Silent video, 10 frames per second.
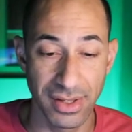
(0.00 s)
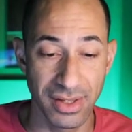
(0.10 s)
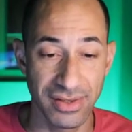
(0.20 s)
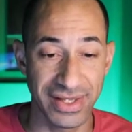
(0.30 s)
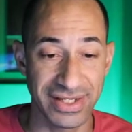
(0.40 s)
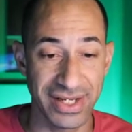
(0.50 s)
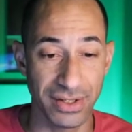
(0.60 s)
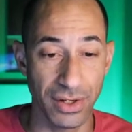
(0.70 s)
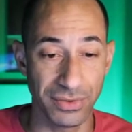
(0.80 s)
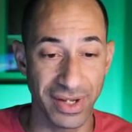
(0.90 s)
Then hit
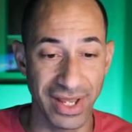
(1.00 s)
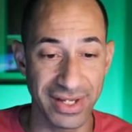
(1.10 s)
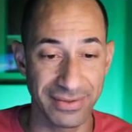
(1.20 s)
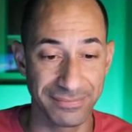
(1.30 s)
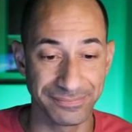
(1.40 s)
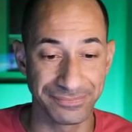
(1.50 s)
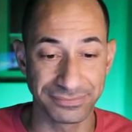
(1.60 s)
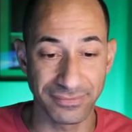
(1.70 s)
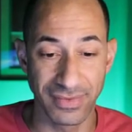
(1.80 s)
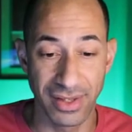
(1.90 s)
OK.
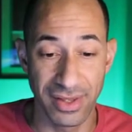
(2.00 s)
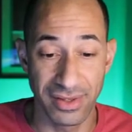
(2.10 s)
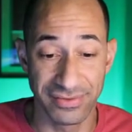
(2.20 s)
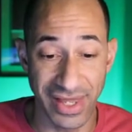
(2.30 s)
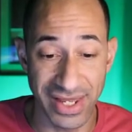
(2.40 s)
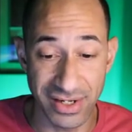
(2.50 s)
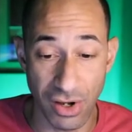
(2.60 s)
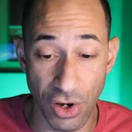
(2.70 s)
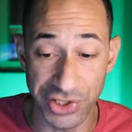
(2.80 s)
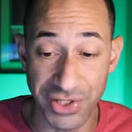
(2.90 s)
Then
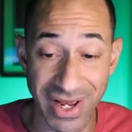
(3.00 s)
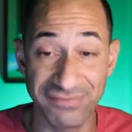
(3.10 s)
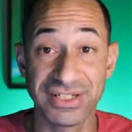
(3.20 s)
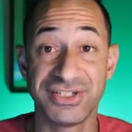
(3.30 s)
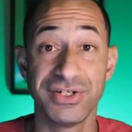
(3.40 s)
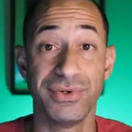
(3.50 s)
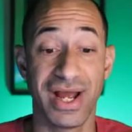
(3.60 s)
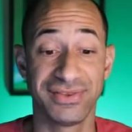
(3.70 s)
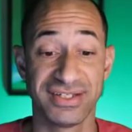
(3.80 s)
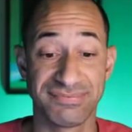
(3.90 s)
all you have to do at
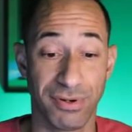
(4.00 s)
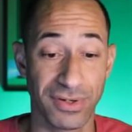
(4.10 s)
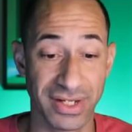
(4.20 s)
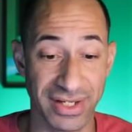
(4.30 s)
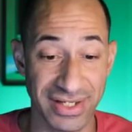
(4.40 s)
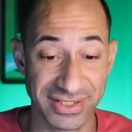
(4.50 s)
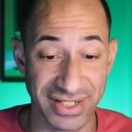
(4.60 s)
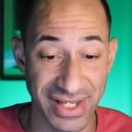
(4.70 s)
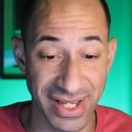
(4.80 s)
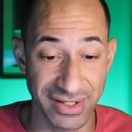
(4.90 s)
this point is hit